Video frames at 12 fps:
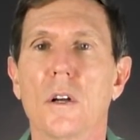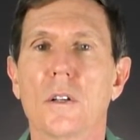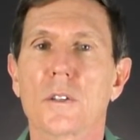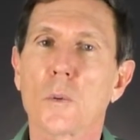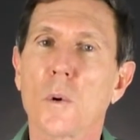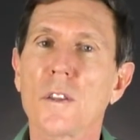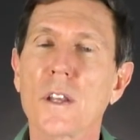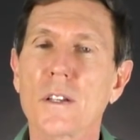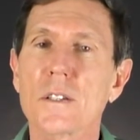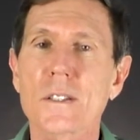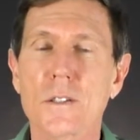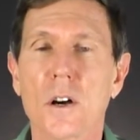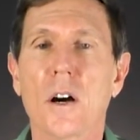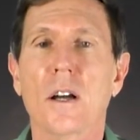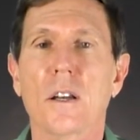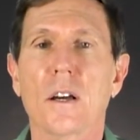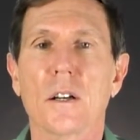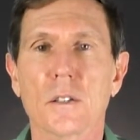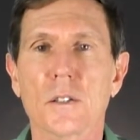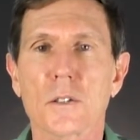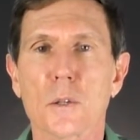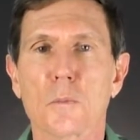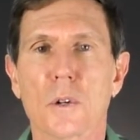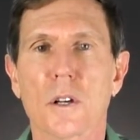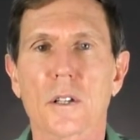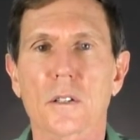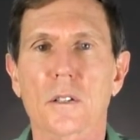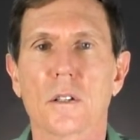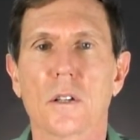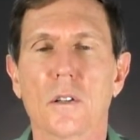the one that is not a listen product,